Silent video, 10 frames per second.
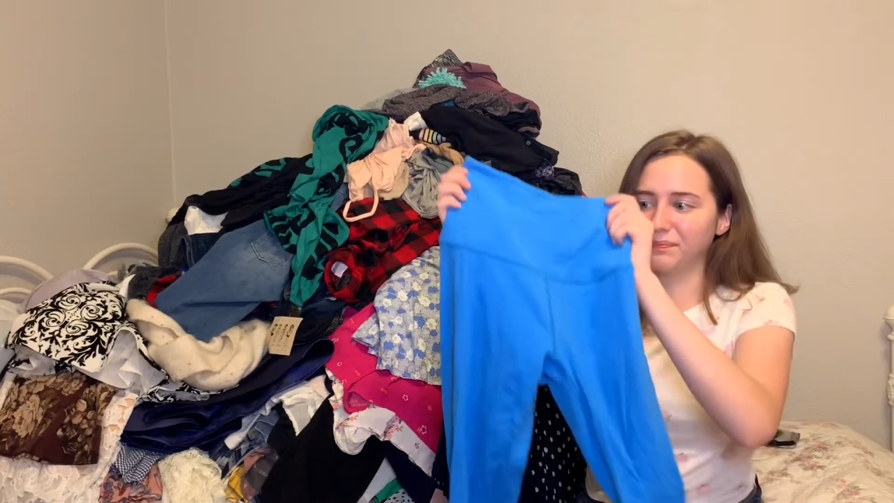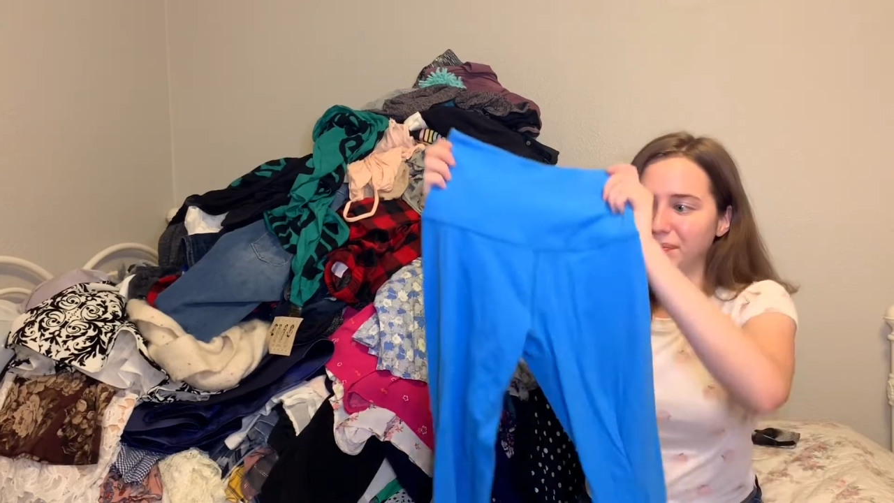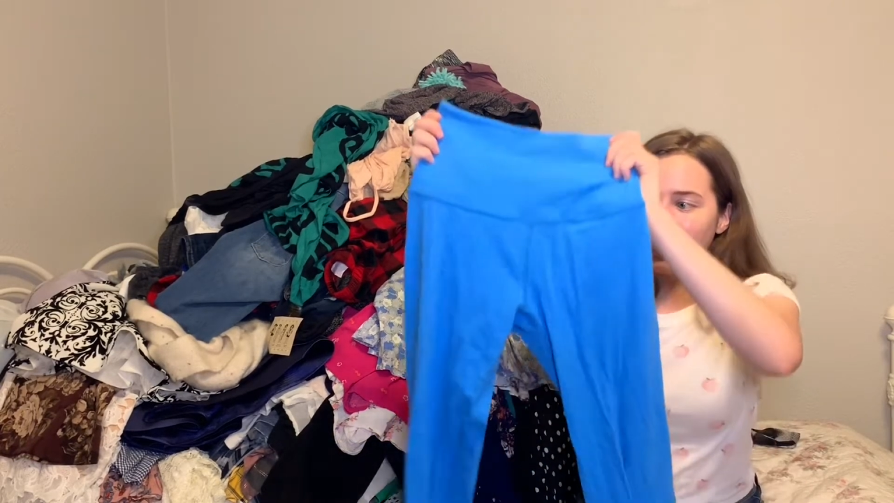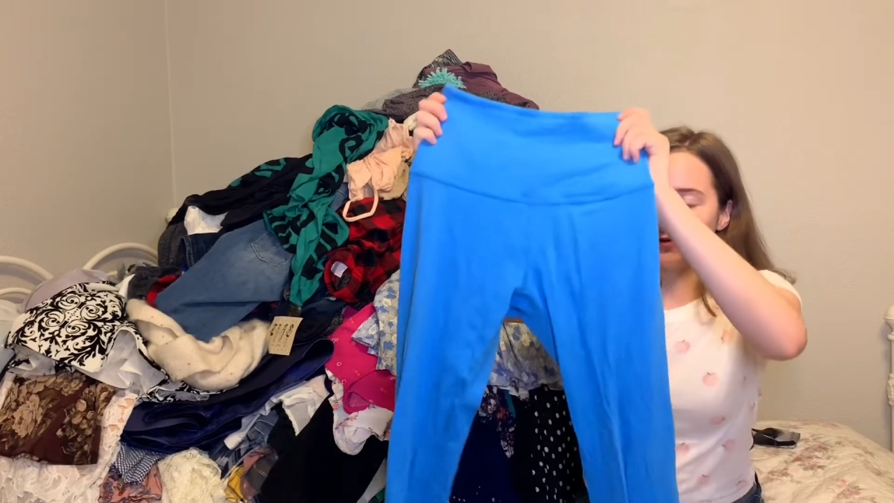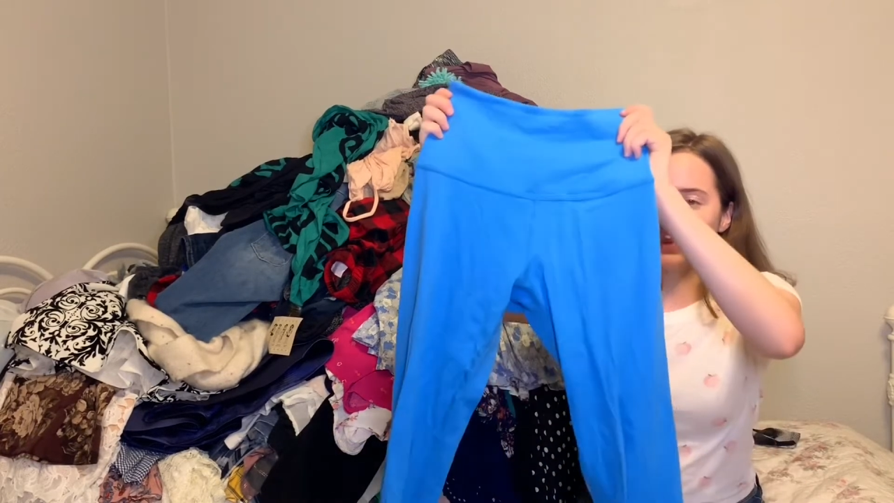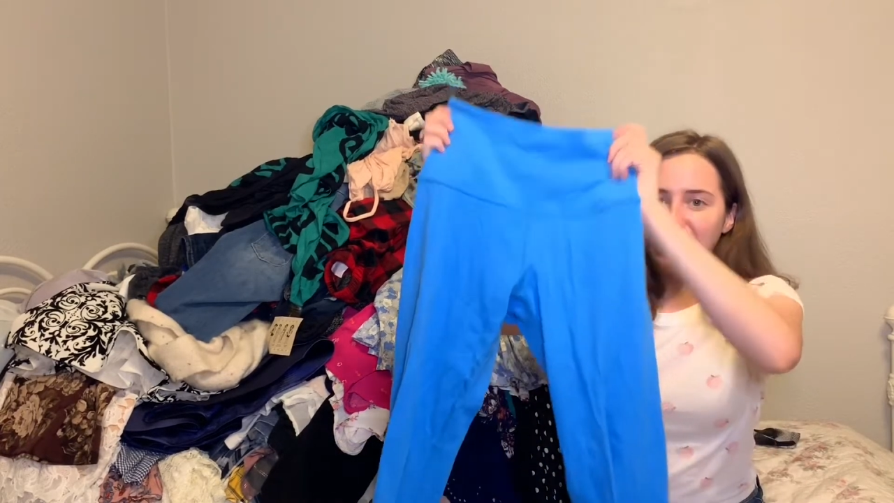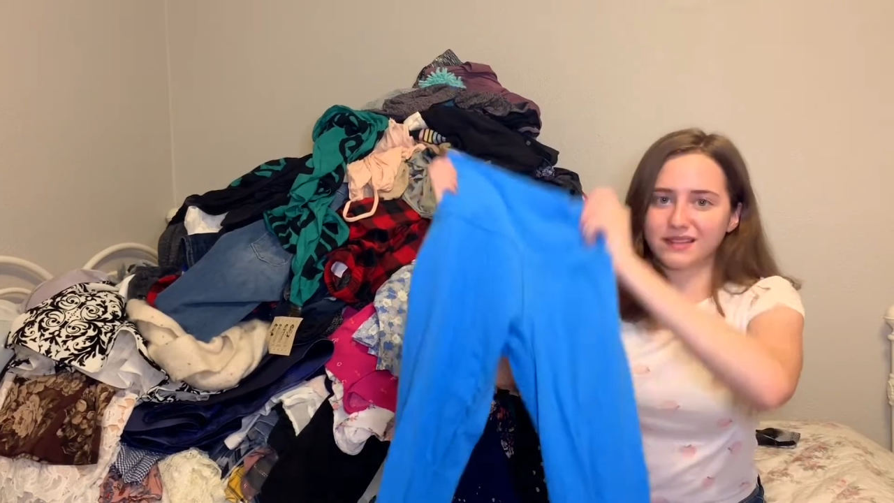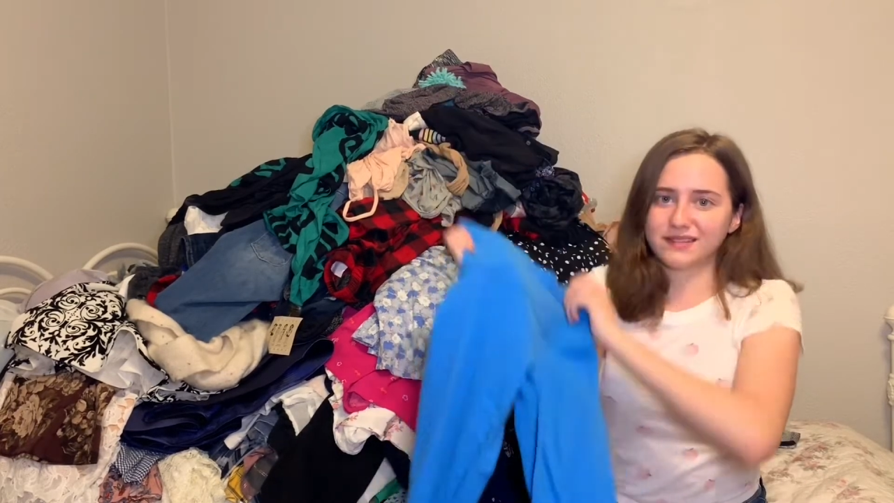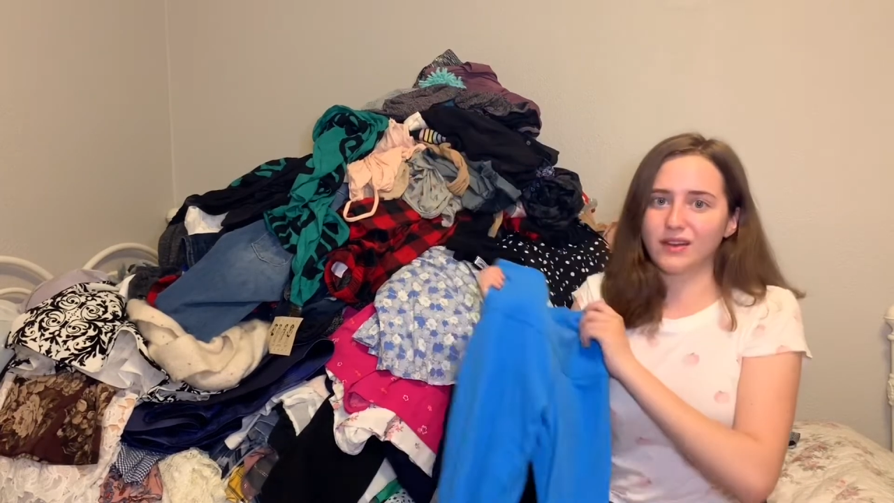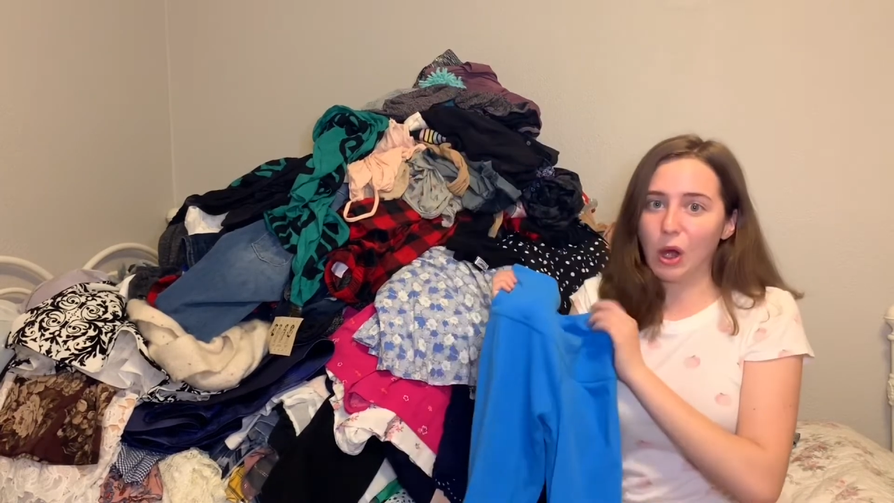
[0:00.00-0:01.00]
pair of
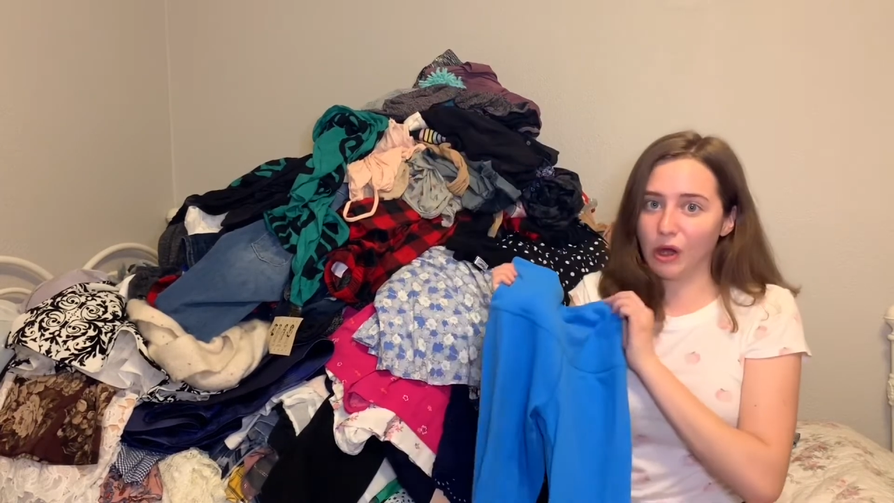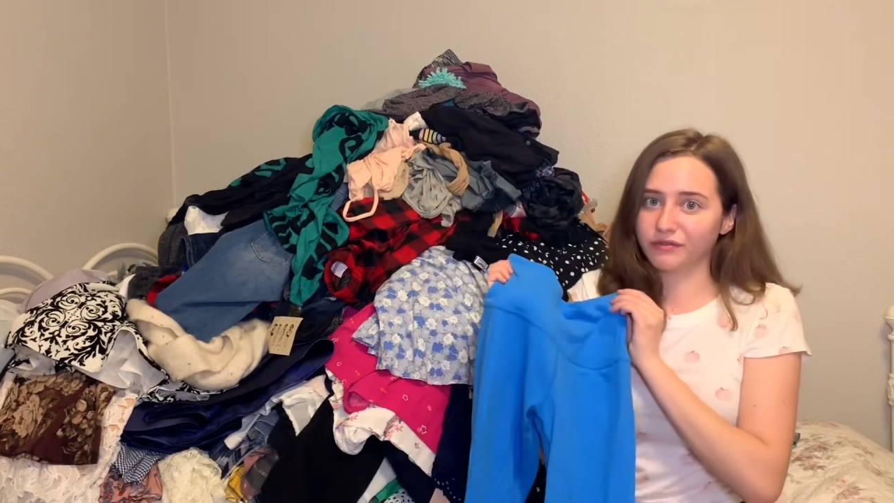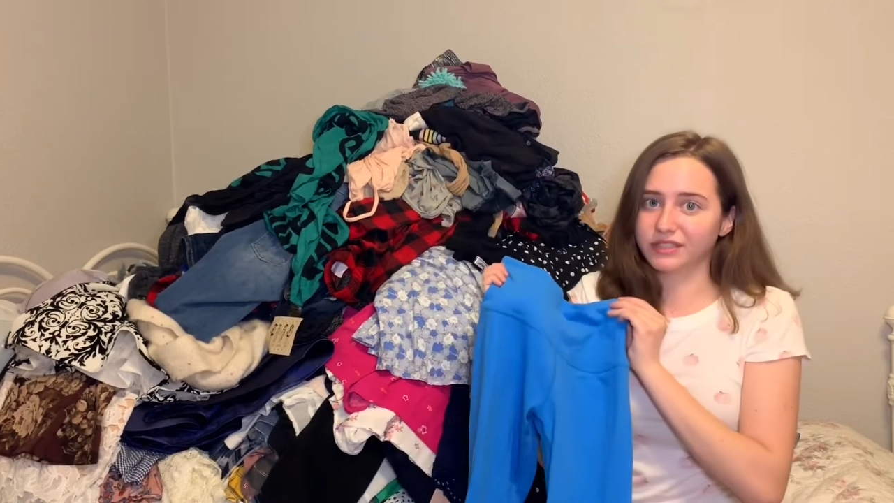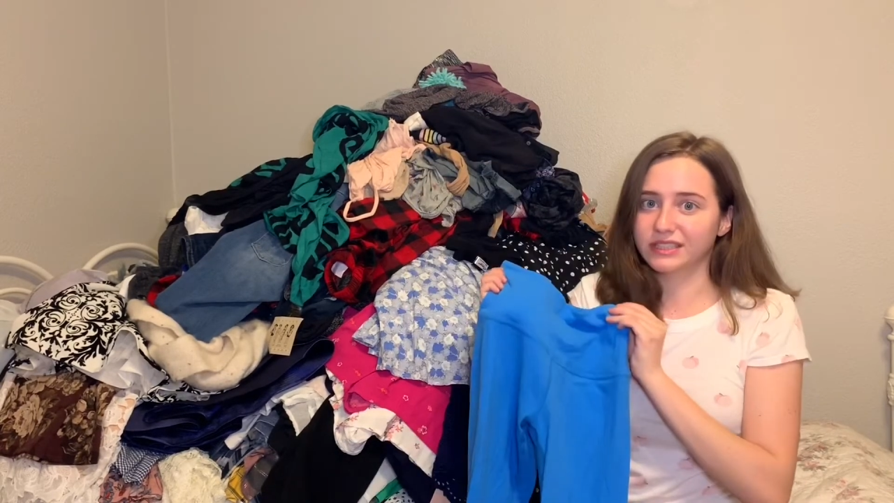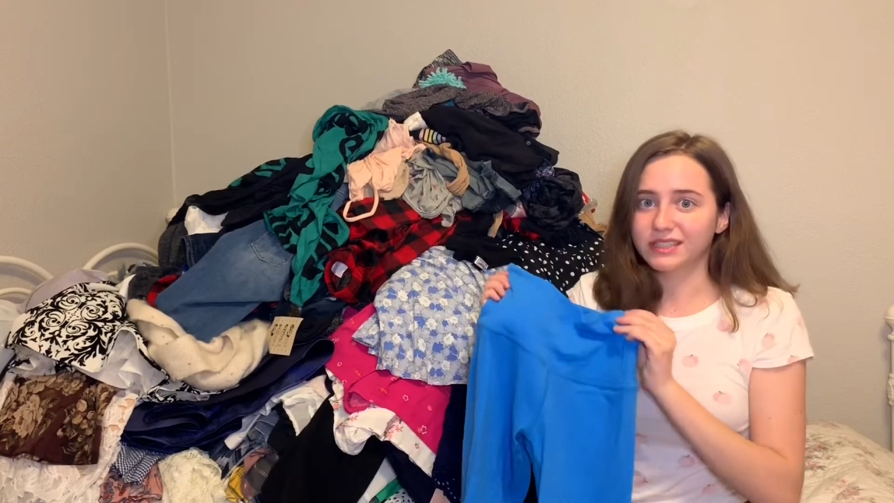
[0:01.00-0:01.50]
pants often.